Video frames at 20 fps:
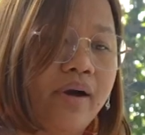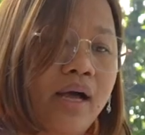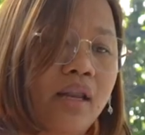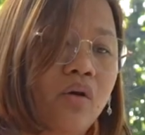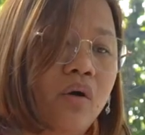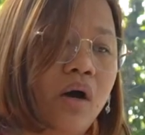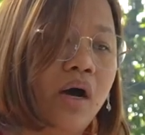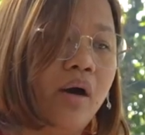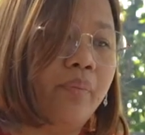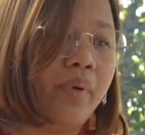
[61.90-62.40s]

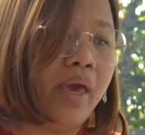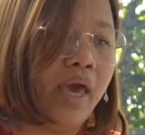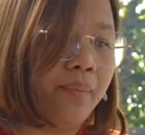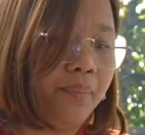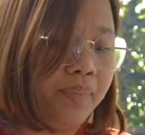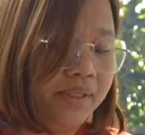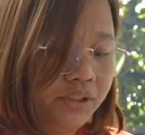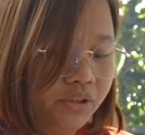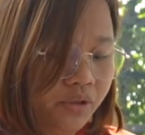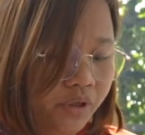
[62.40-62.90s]
follow-up
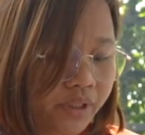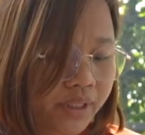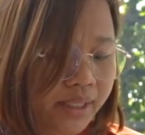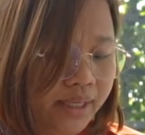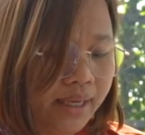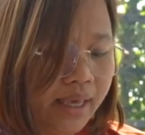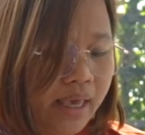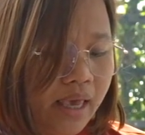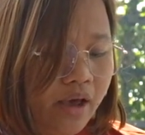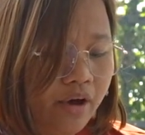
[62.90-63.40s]

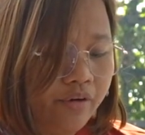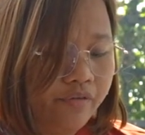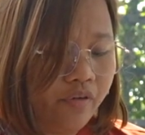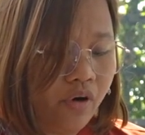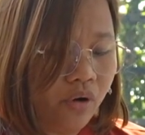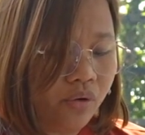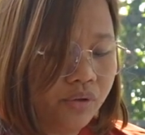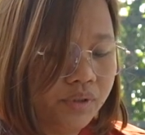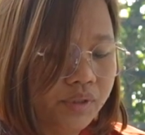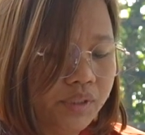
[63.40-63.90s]
episode
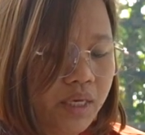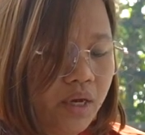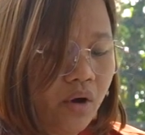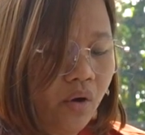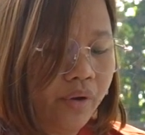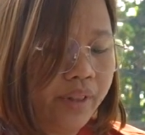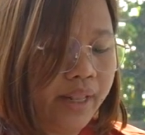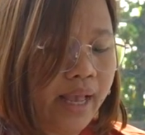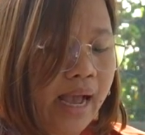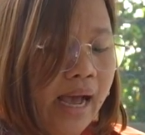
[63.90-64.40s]
focusing
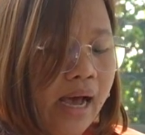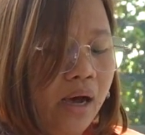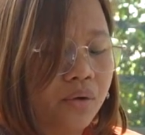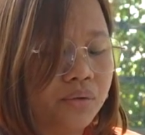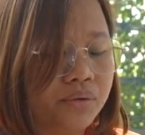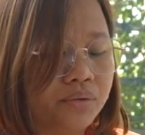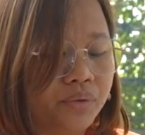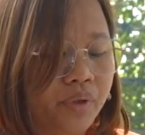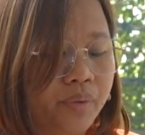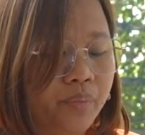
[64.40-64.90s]
on
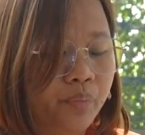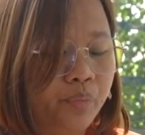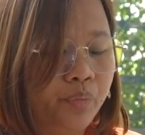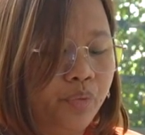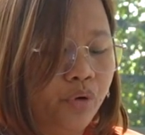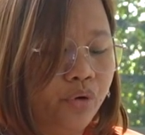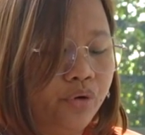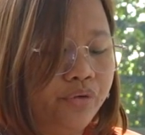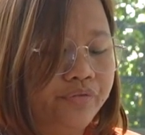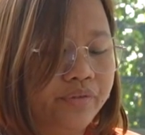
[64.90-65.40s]
how to
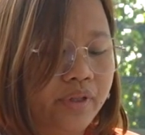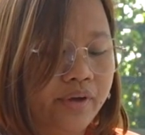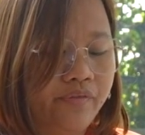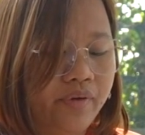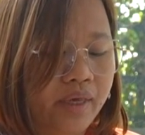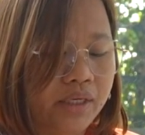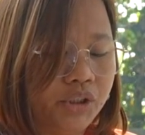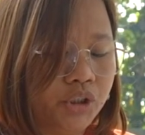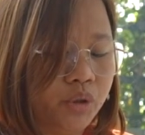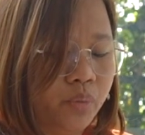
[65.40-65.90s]
improve the
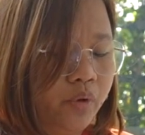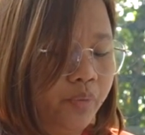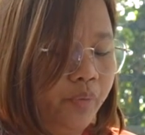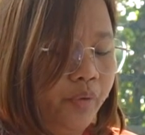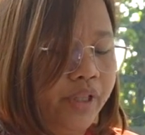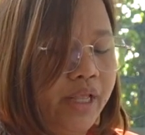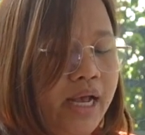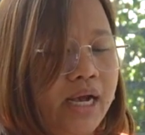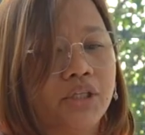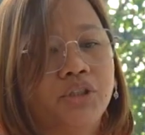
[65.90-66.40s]
vegetable
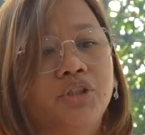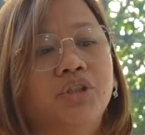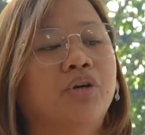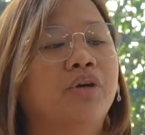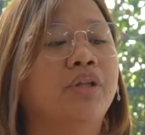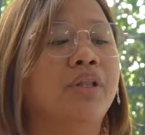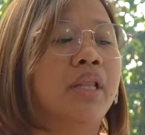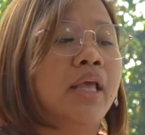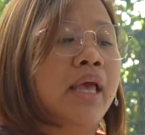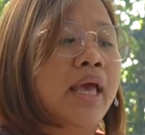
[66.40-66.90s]

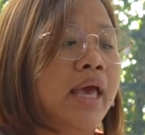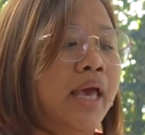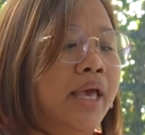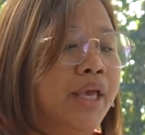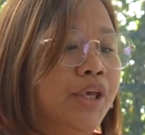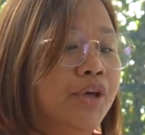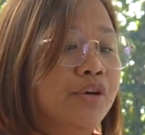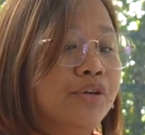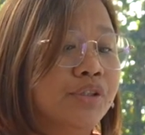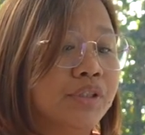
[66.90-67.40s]
production
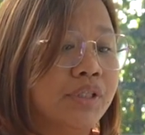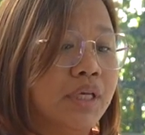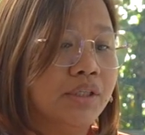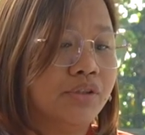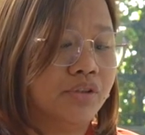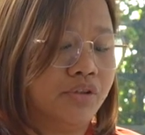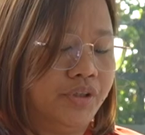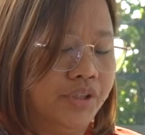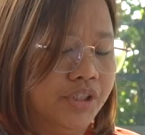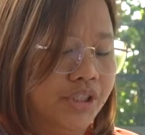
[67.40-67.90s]
using
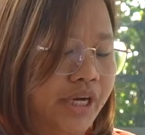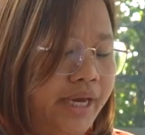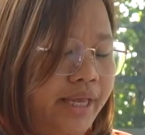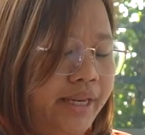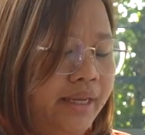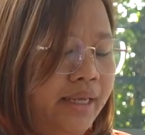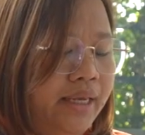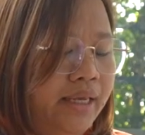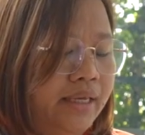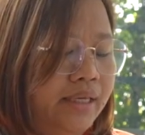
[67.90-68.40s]

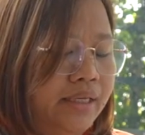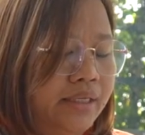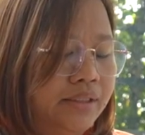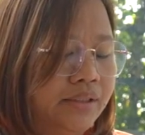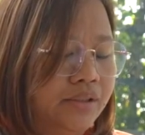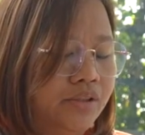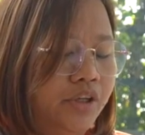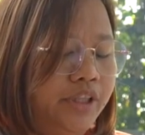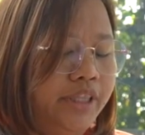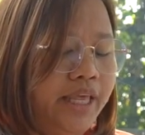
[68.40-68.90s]
Sorjan.
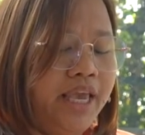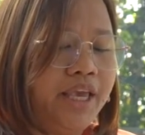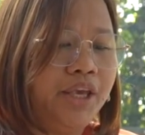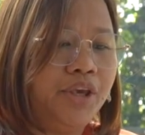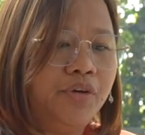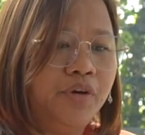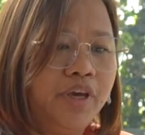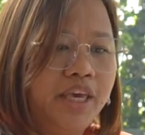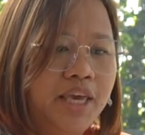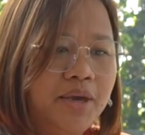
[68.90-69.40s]
So
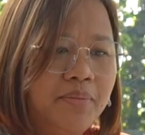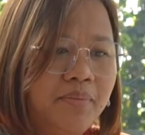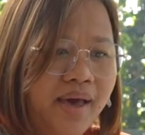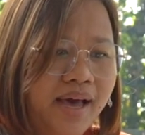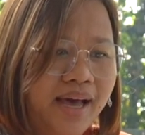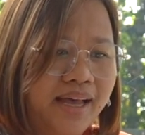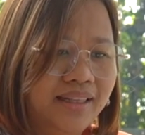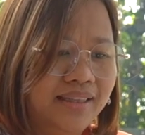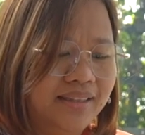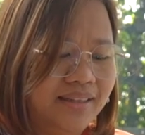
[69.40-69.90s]
thank you,
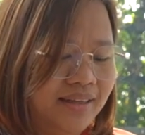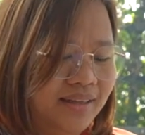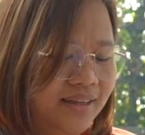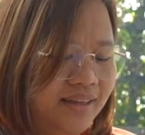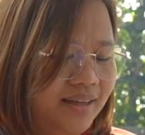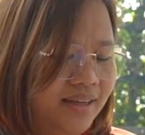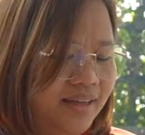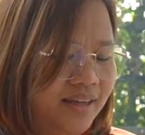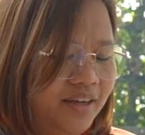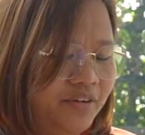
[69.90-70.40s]
Emad,
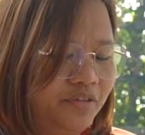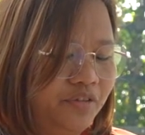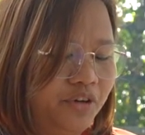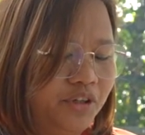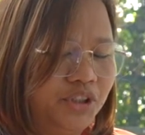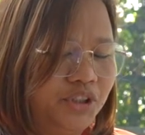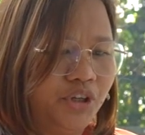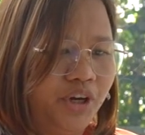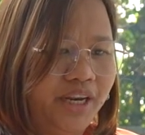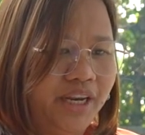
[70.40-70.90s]
uh,
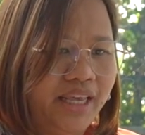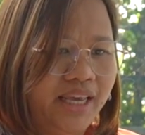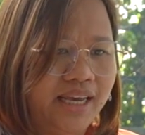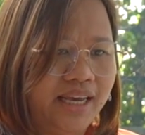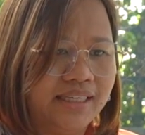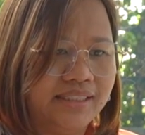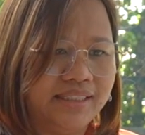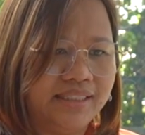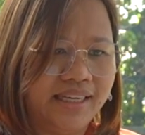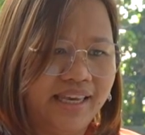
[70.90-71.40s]
for joining
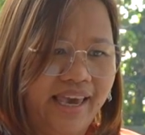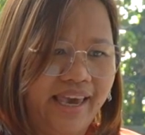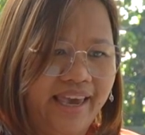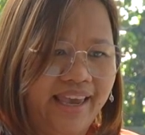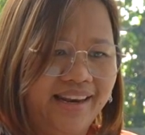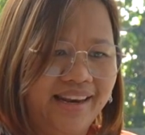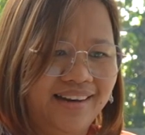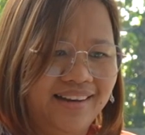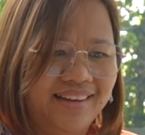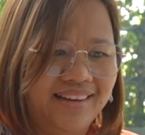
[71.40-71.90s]
us
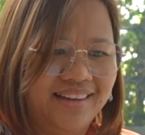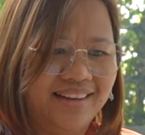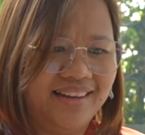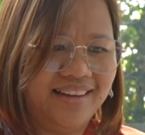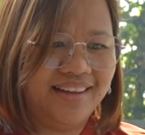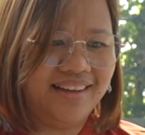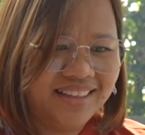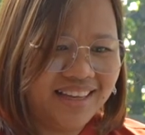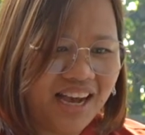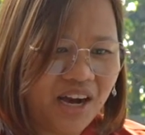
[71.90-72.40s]
again.
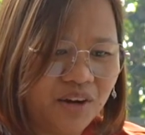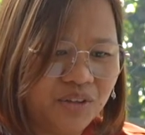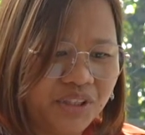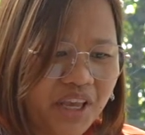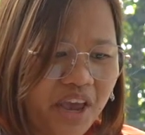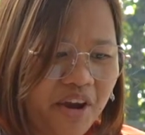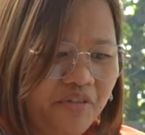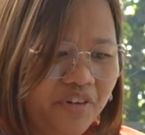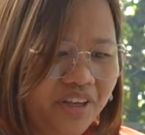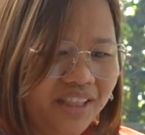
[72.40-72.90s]

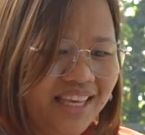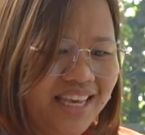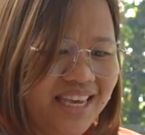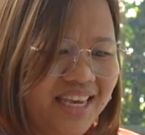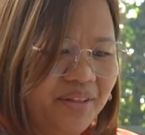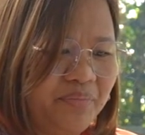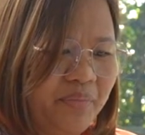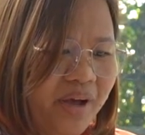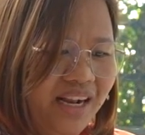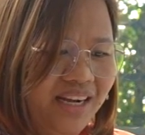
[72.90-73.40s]
How's
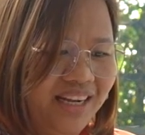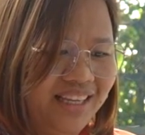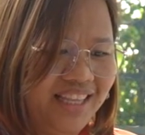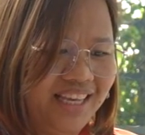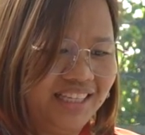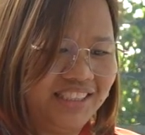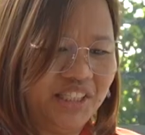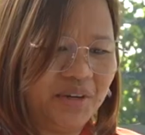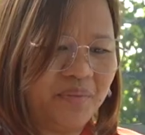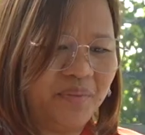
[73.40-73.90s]
everything in
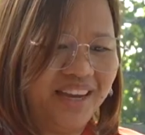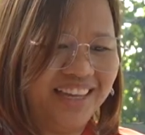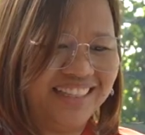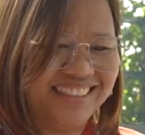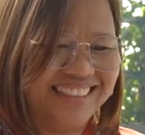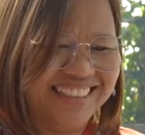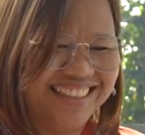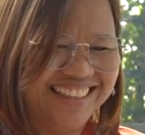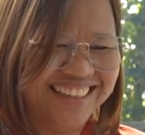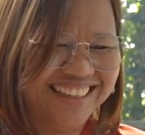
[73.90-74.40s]
Bangladesh,
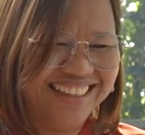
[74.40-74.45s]
Emad?